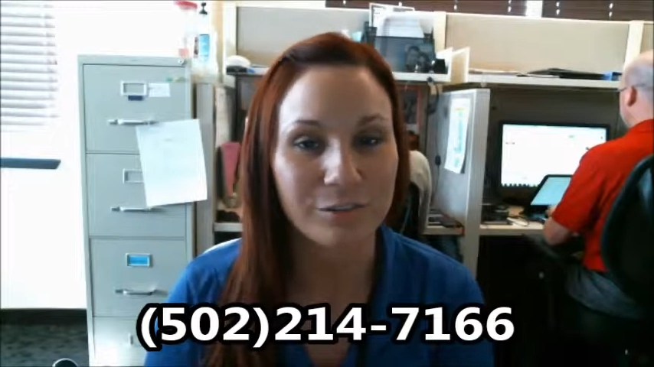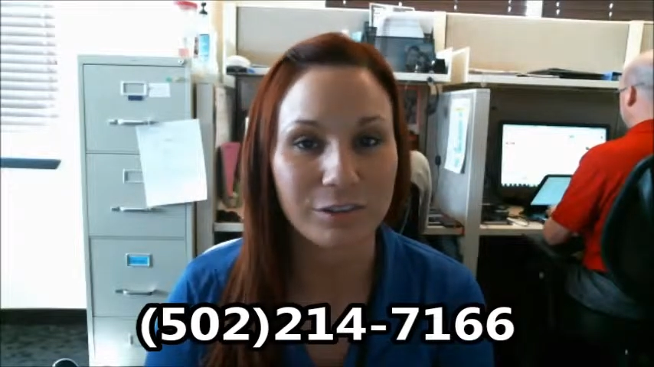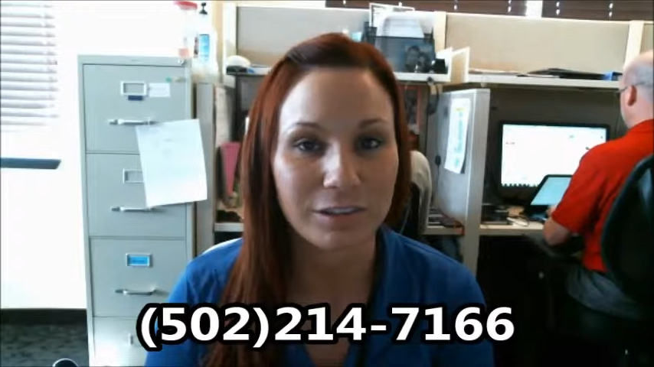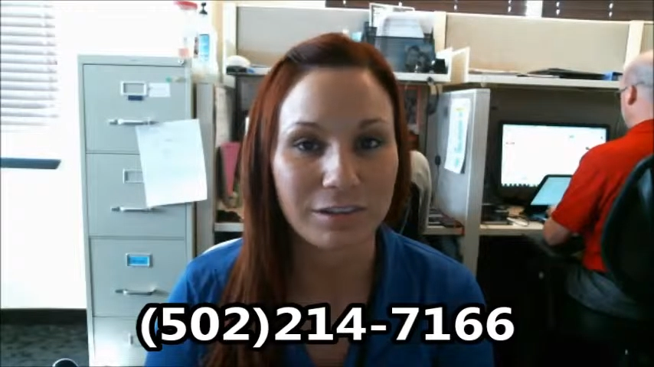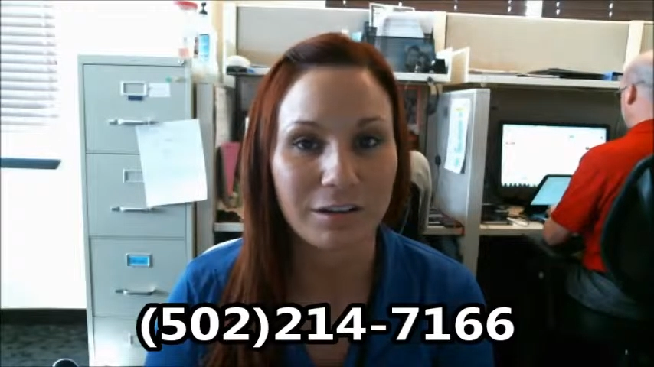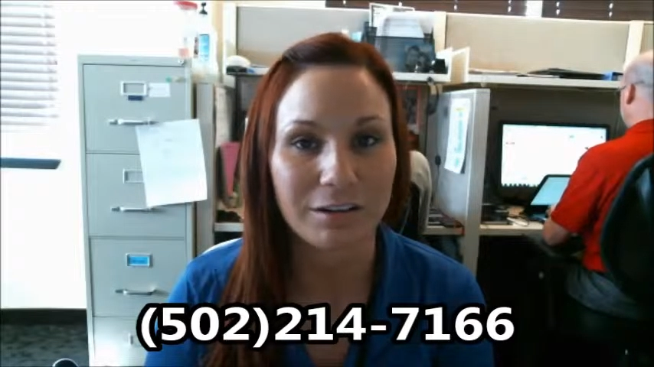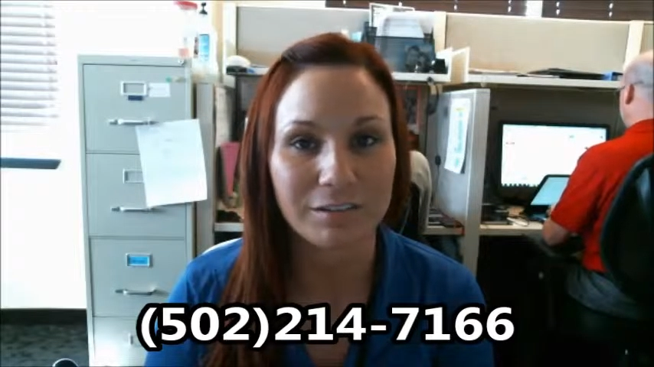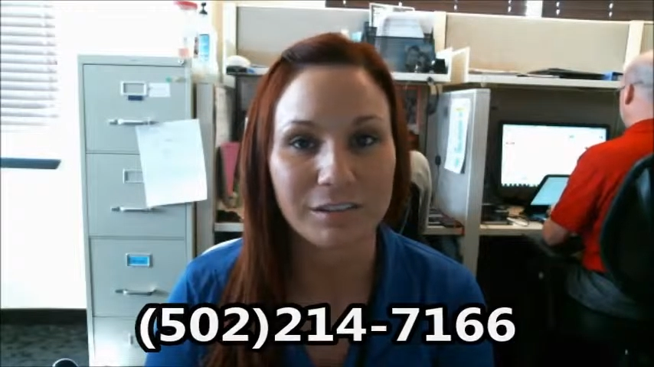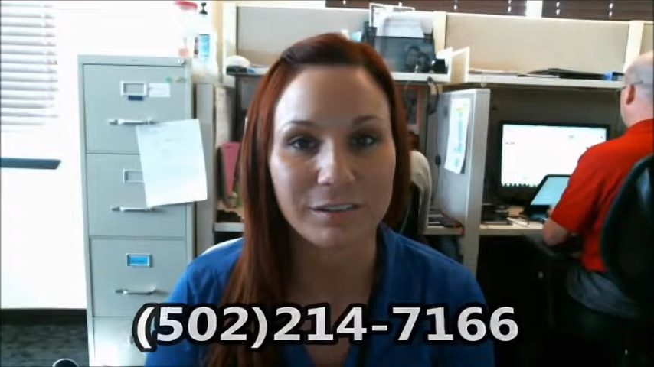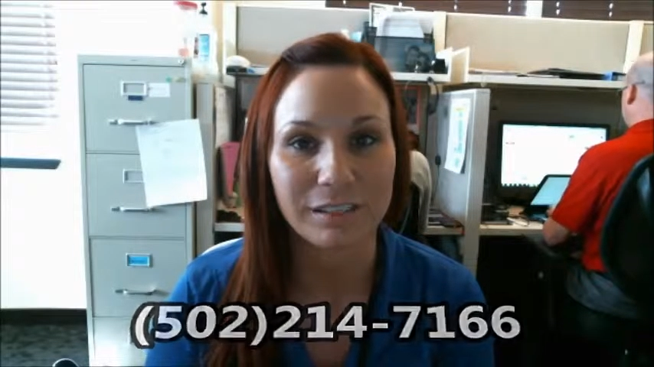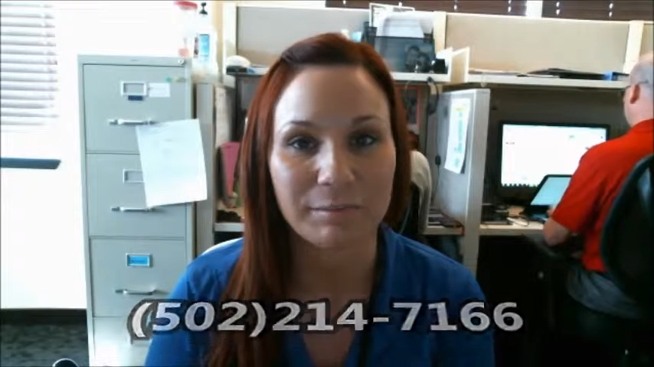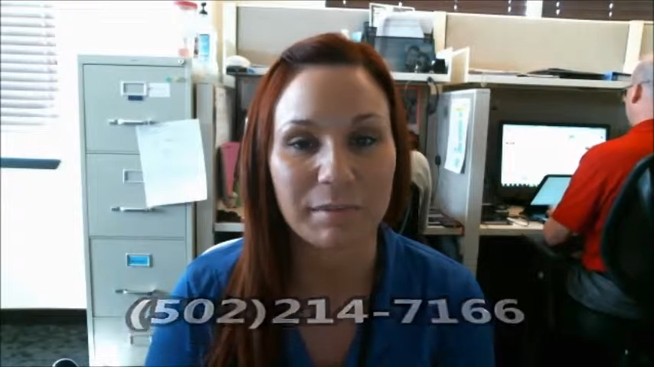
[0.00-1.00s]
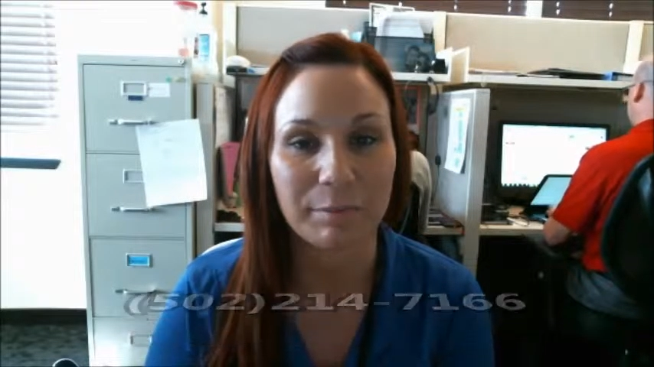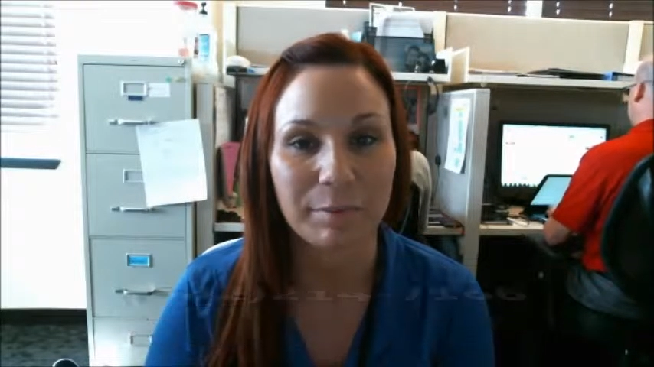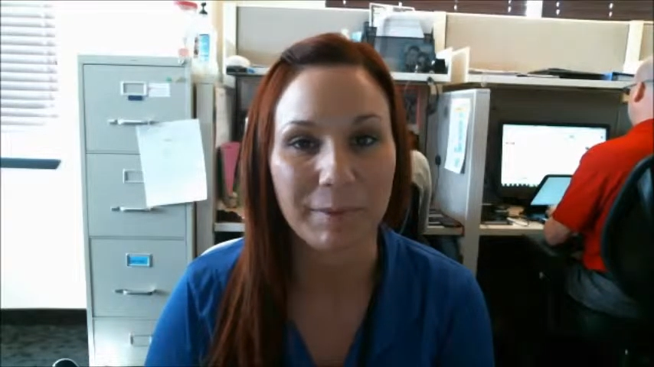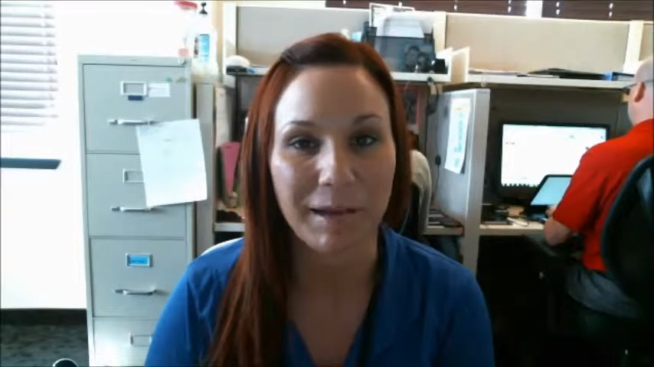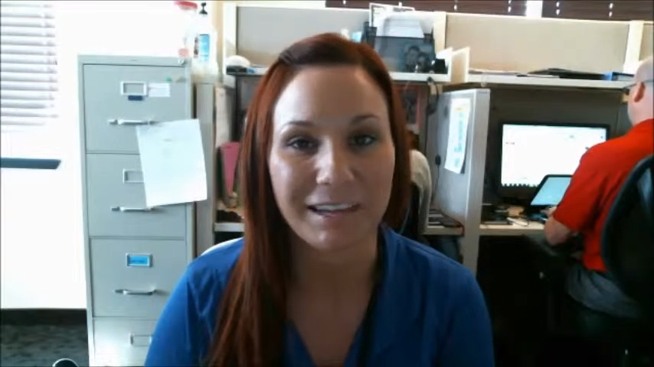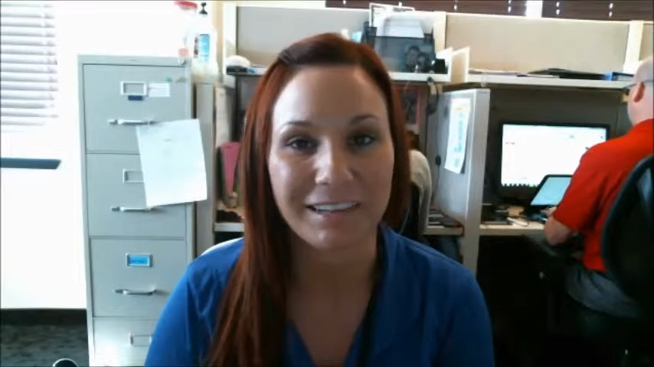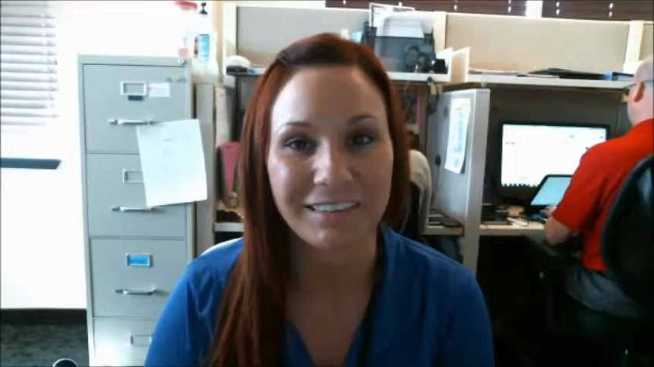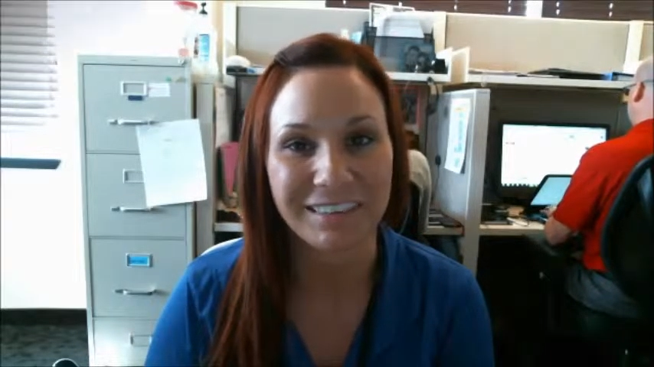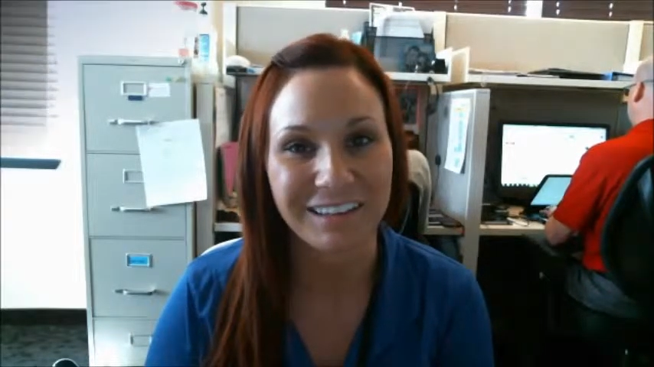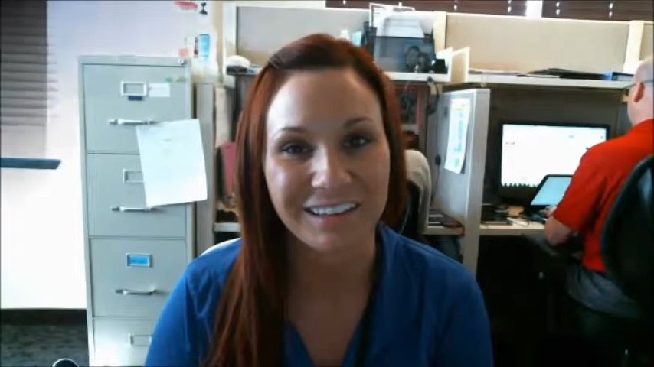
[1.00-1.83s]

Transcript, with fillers: or you can also email me back.